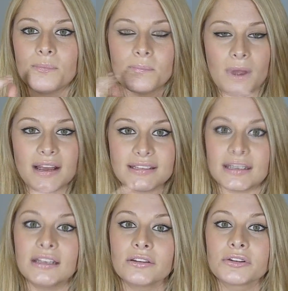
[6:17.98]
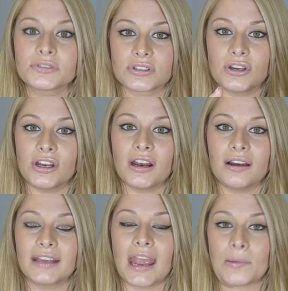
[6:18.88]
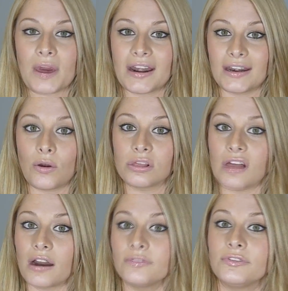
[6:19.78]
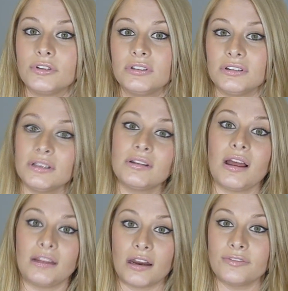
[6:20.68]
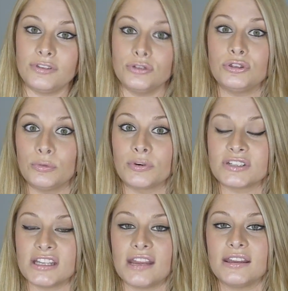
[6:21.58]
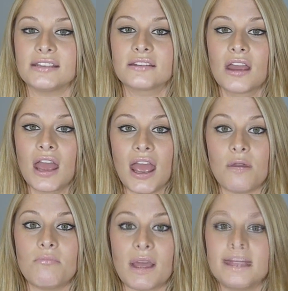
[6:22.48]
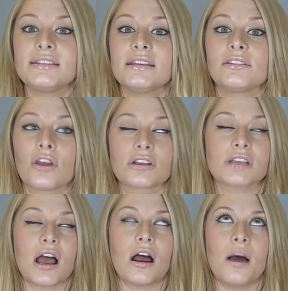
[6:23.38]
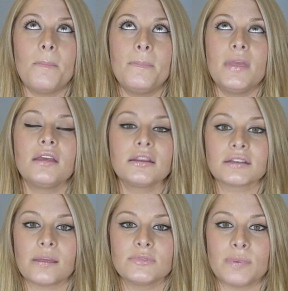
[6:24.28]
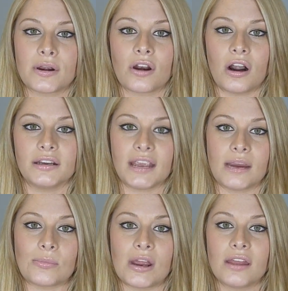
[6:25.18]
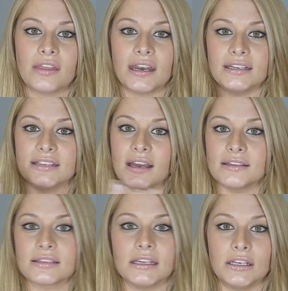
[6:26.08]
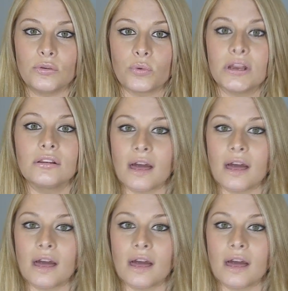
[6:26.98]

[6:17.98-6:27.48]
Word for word: my skin looks good on camera and I know a lot of a lot of youtubers say this my skin looks a million times better on camera than it does in real